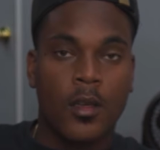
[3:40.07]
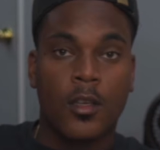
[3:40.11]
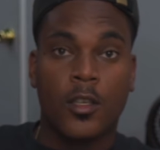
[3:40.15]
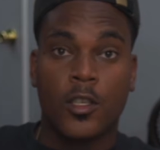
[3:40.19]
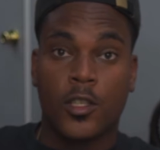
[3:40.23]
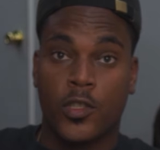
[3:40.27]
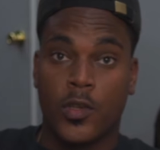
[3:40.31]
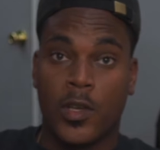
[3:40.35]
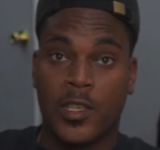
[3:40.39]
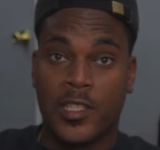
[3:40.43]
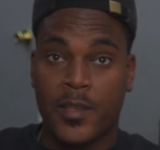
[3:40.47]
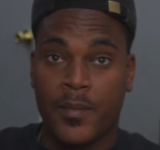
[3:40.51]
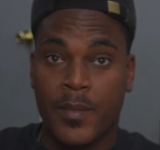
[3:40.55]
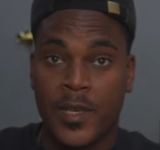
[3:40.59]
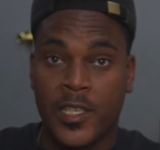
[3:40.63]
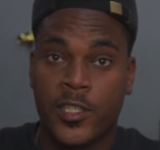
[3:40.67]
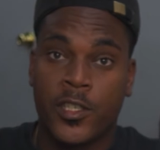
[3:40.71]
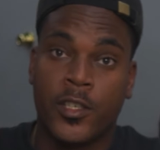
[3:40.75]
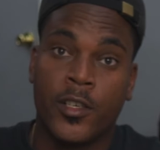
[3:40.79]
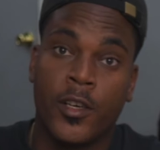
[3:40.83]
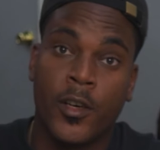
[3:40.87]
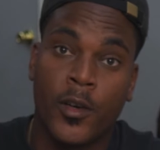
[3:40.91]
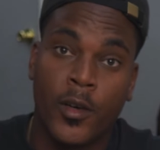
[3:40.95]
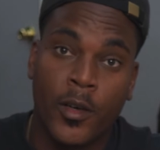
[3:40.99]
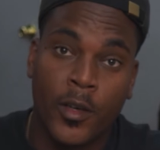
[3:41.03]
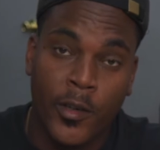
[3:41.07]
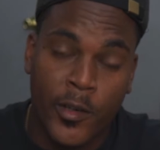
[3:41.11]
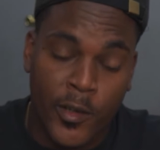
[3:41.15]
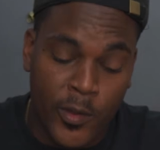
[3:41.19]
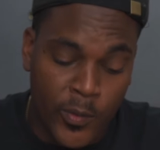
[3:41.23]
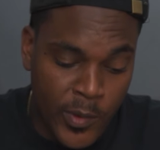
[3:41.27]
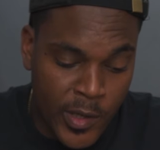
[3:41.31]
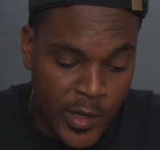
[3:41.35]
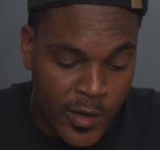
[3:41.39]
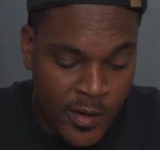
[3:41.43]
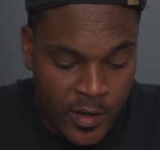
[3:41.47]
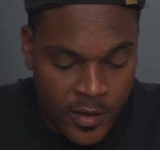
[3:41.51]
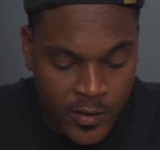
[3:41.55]
So as I mentioned earlier,
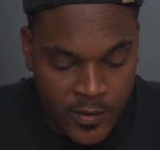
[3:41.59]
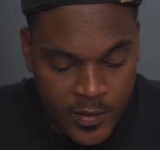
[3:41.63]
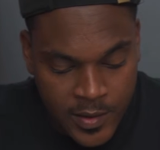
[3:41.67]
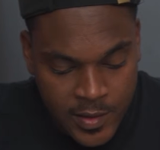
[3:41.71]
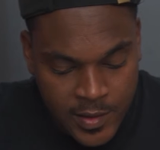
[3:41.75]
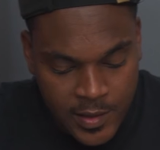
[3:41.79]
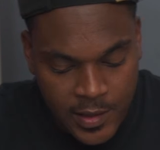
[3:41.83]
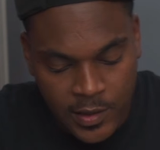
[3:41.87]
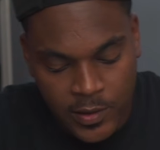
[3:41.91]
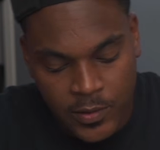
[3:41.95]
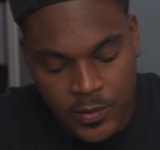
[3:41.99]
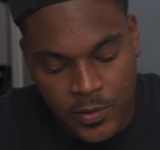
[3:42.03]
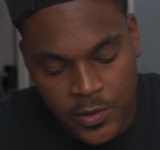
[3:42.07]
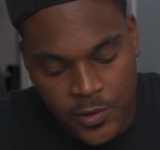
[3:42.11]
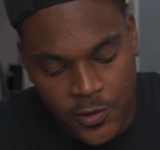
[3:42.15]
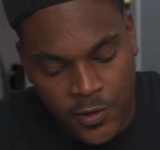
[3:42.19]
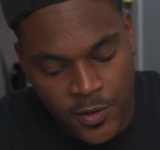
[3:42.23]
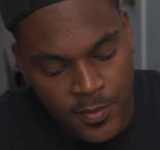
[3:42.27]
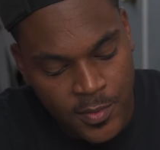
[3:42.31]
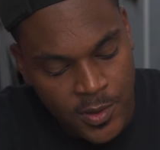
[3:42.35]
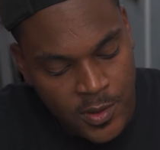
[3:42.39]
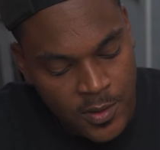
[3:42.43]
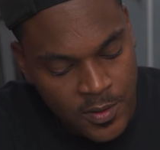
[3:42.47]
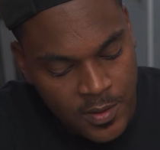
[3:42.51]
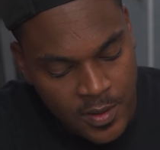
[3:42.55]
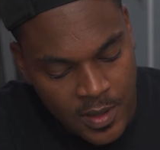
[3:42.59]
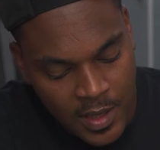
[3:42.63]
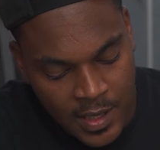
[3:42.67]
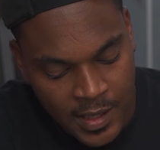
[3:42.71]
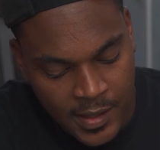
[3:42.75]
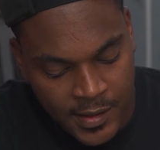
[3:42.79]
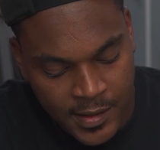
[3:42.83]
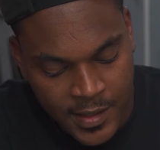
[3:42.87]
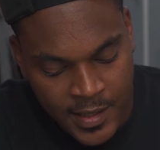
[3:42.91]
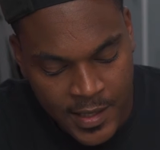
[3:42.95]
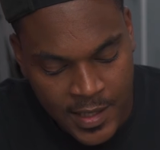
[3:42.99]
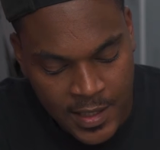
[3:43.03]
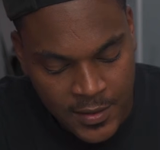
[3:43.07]
we are going single turbo on
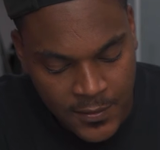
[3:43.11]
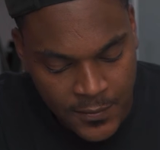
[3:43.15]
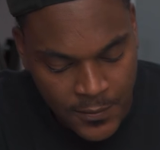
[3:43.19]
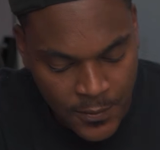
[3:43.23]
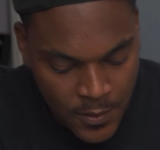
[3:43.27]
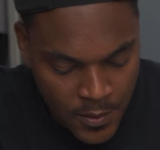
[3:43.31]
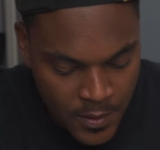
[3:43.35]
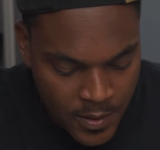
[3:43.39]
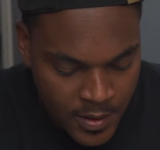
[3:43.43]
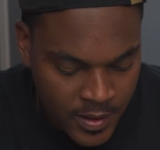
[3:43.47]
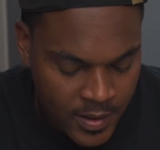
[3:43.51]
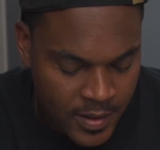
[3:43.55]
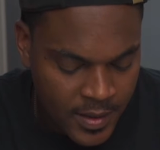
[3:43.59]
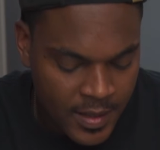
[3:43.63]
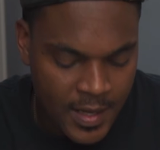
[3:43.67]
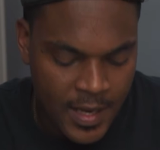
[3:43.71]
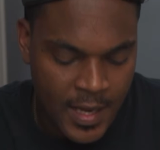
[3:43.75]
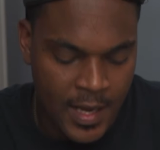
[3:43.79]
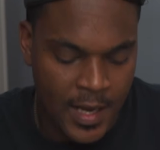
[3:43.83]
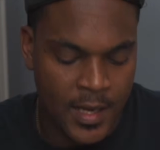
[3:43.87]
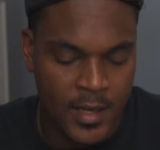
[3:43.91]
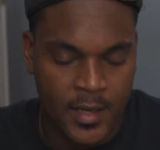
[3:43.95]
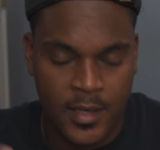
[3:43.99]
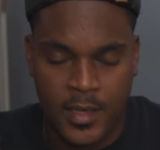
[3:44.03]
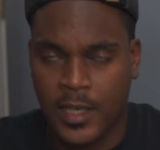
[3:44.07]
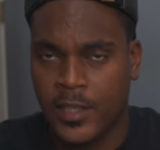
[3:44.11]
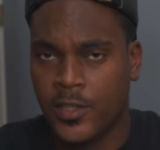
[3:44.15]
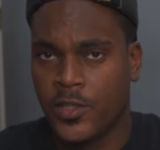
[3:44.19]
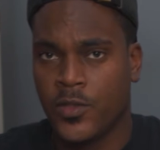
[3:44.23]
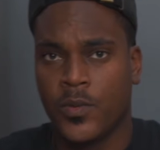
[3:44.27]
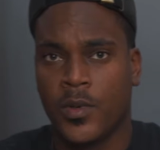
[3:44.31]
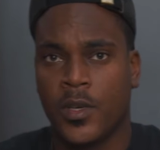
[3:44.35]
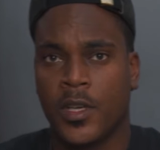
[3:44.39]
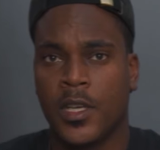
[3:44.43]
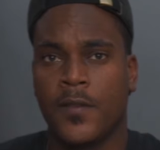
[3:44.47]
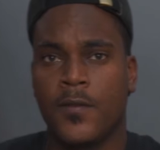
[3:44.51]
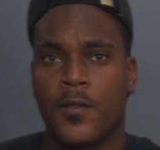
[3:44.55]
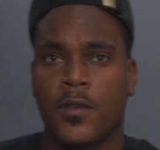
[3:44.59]
the S4, and I just want
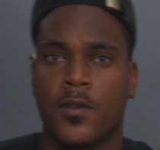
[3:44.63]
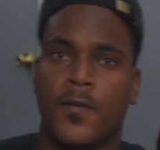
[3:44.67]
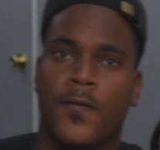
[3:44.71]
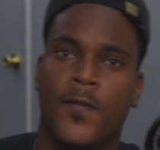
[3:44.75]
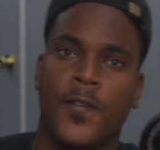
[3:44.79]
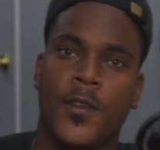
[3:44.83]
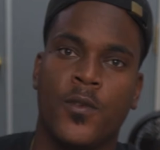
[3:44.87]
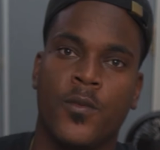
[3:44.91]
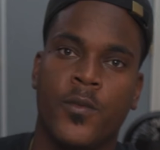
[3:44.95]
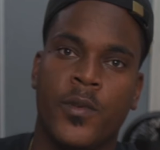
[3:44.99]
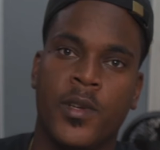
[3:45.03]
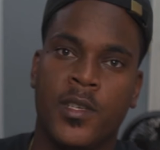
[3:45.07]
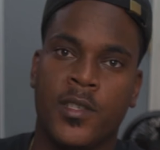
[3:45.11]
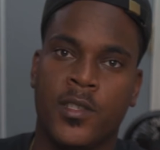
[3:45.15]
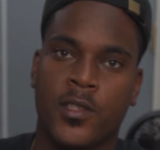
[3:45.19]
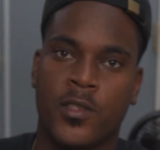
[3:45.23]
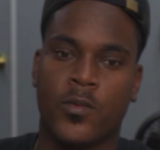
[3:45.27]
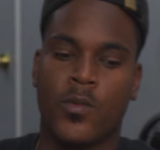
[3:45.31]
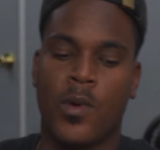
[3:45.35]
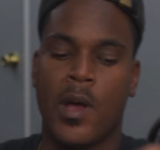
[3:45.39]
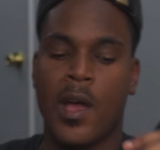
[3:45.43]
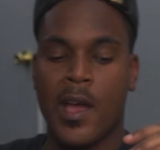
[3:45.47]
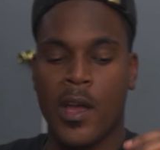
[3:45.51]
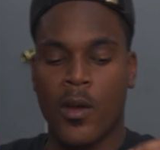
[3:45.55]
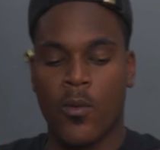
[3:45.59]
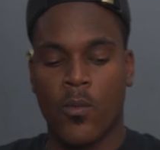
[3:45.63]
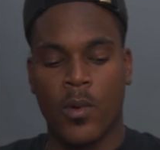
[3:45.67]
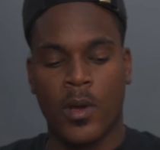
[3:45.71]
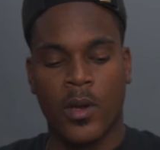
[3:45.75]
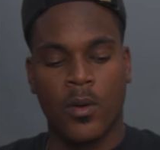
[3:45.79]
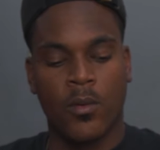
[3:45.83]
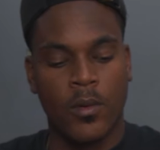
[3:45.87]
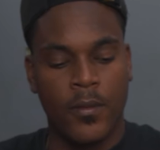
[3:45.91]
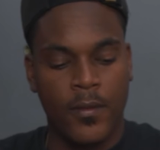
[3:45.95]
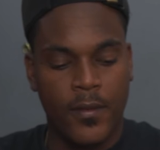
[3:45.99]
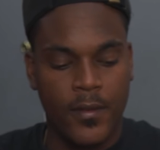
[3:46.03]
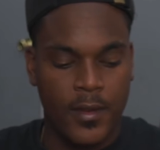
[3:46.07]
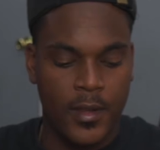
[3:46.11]
to give you a few reasons why I went
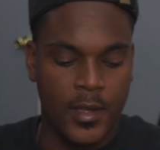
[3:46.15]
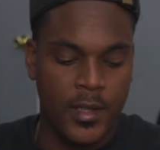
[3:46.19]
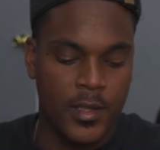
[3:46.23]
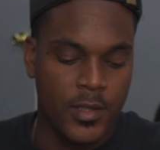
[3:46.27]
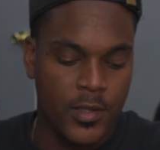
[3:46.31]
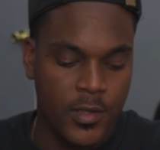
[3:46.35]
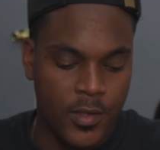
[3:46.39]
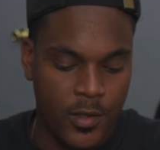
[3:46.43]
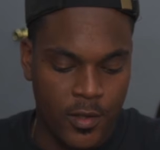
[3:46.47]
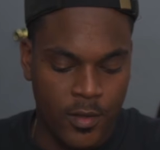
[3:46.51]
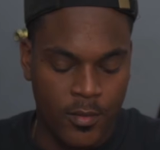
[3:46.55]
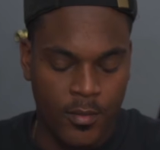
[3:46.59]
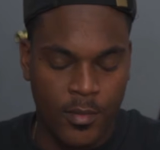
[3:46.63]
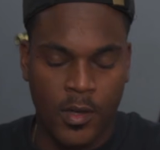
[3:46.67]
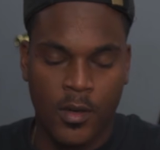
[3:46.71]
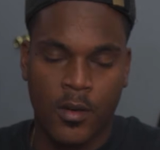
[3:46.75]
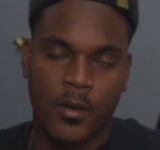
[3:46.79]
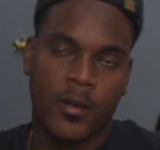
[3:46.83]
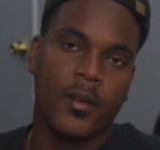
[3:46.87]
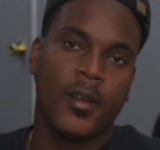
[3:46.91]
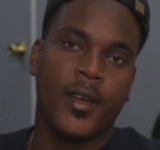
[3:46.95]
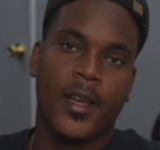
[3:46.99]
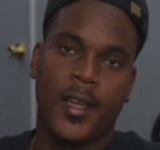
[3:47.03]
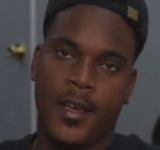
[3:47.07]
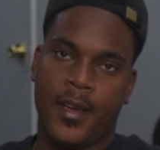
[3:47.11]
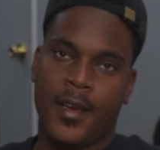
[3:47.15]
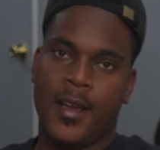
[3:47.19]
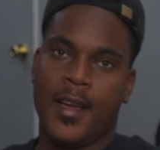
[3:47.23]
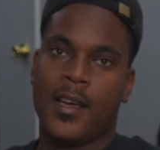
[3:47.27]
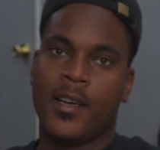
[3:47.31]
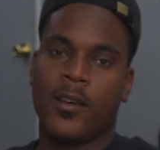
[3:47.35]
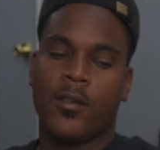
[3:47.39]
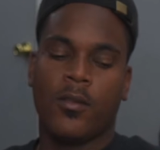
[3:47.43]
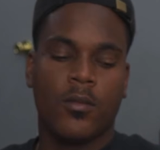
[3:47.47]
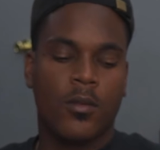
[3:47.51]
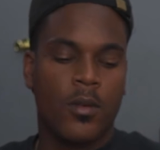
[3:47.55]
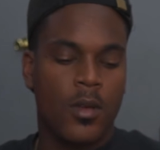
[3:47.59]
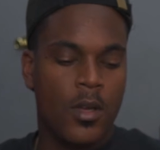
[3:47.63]
with this turbo and not
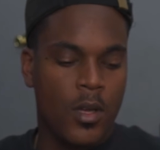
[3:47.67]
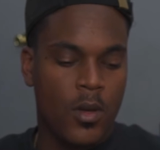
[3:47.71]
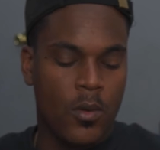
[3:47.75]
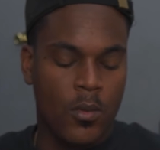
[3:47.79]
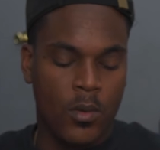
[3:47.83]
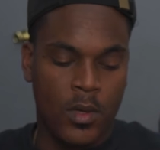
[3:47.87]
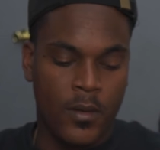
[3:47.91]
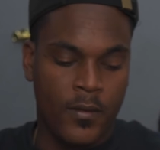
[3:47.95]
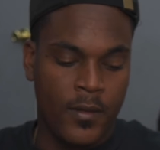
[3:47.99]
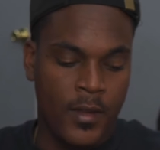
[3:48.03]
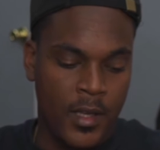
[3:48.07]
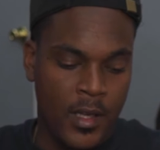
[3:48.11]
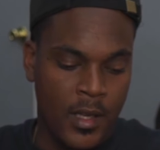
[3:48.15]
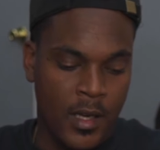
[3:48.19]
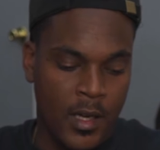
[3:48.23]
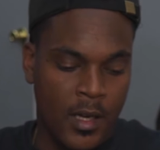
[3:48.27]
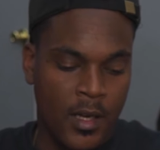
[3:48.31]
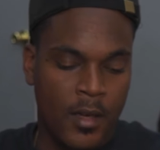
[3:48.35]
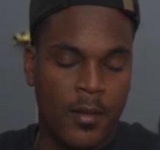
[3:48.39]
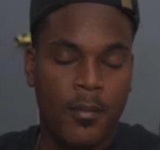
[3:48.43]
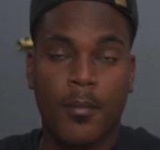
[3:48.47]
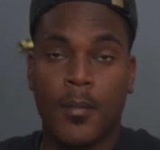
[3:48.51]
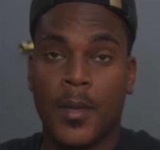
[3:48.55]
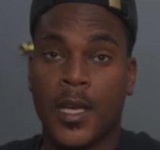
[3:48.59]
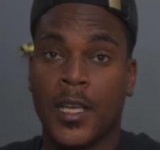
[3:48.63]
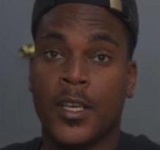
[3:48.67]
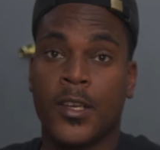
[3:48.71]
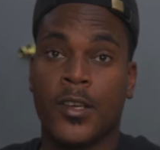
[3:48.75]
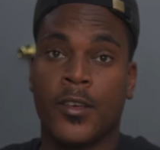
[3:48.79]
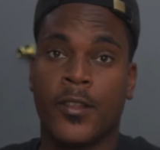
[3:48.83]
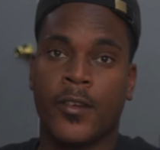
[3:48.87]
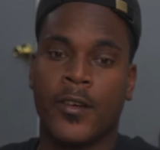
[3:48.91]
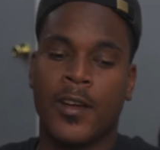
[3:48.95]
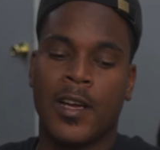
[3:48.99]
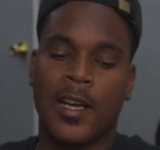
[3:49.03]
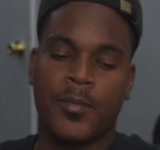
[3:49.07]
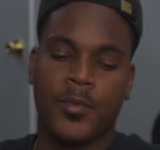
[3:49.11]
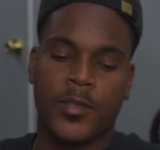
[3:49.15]
one of the many other
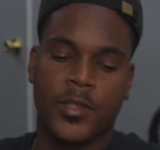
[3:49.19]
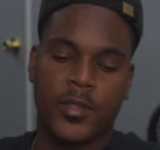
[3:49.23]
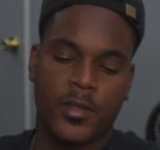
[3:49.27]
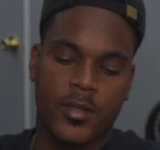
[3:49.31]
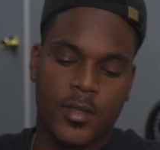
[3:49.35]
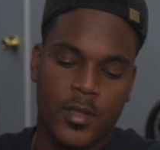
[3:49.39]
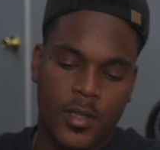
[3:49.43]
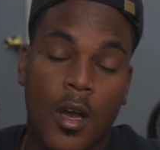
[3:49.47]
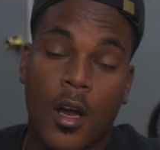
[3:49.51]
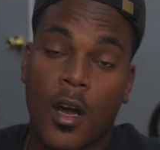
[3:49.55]
options.